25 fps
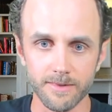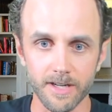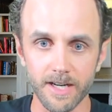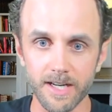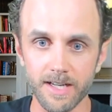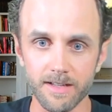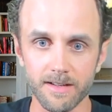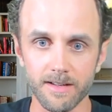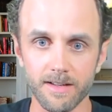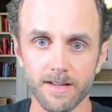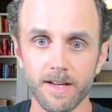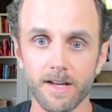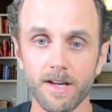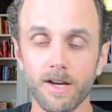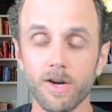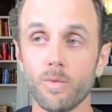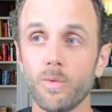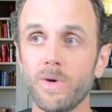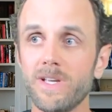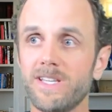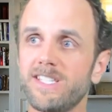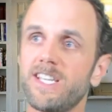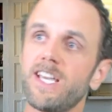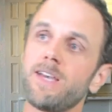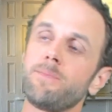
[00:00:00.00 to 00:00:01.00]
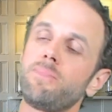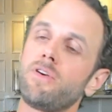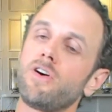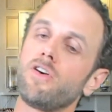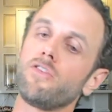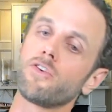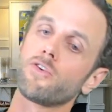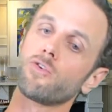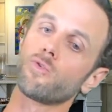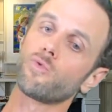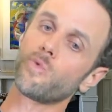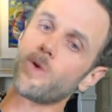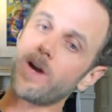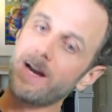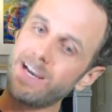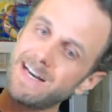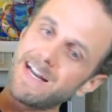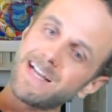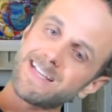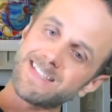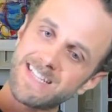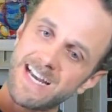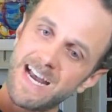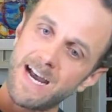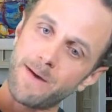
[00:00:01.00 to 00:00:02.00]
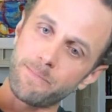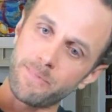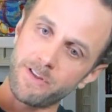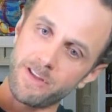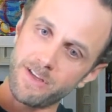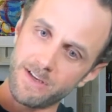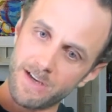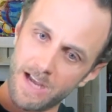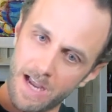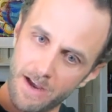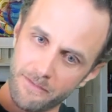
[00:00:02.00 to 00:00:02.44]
right? We tip over right on top of the